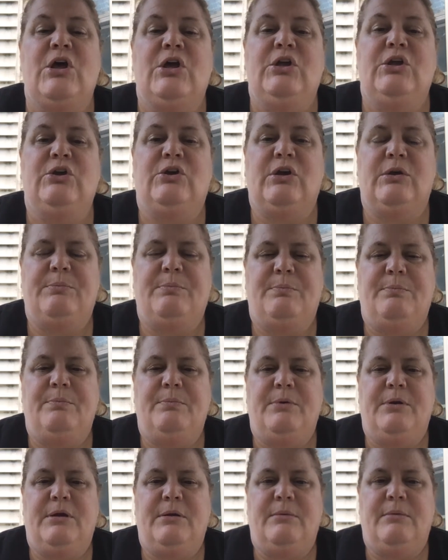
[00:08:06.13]
you
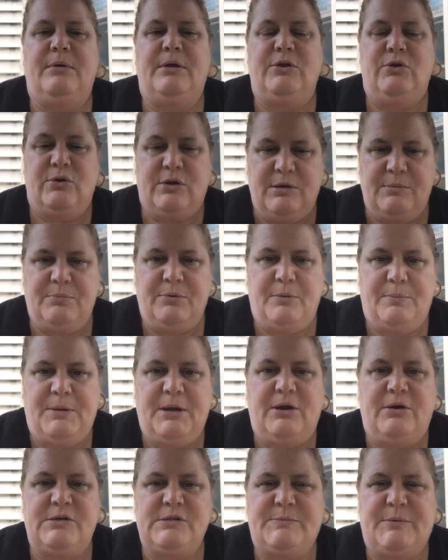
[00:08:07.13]
can
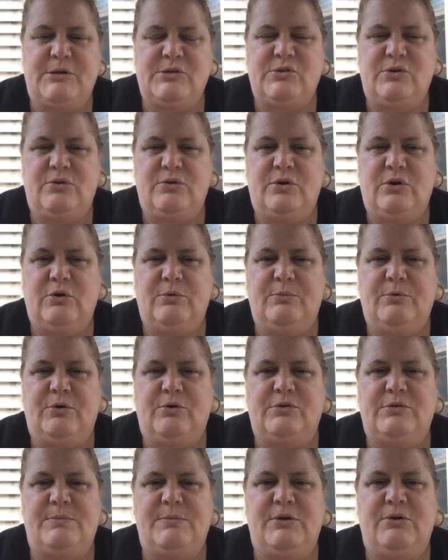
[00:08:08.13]
prepare a special
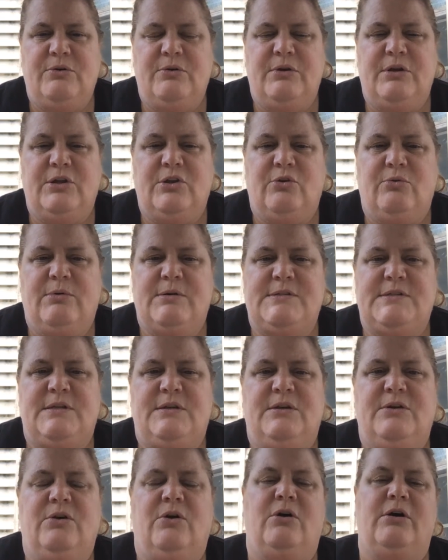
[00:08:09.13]
home-cooked meal in your
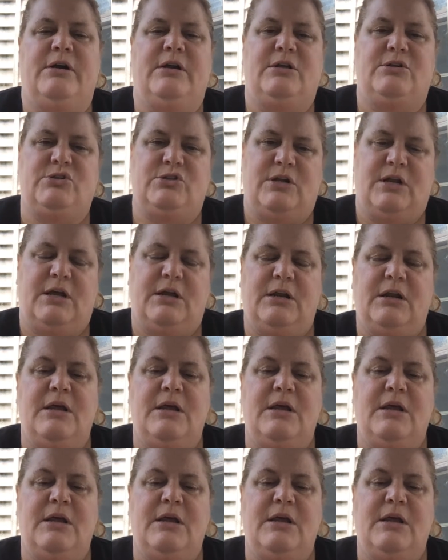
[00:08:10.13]
resident hall kitchenette.